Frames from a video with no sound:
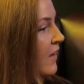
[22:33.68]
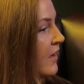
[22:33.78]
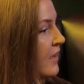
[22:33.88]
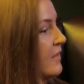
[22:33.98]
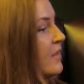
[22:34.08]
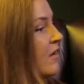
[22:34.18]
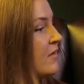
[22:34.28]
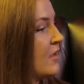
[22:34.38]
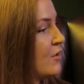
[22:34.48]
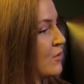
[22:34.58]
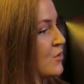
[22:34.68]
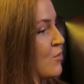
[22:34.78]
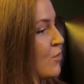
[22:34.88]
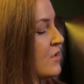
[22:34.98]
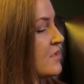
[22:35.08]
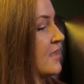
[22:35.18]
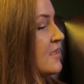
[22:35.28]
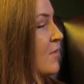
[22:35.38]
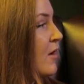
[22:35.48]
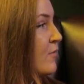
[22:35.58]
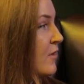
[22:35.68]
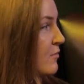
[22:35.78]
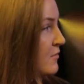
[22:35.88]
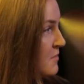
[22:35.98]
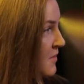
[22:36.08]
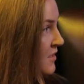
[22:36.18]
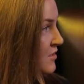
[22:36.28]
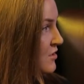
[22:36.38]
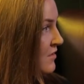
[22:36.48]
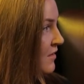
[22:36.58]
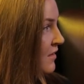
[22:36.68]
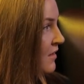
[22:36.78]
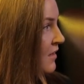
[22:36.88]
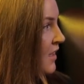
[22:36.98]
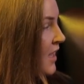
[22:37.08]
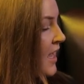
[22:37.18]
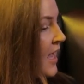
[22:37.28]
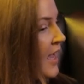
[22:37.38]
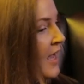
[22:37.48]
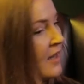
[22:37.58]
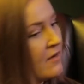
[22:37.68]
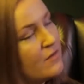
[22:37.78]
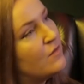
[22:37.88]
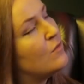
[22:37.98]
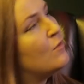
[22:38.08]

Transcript: in the online culture wars is about freedom of speech. Mm. And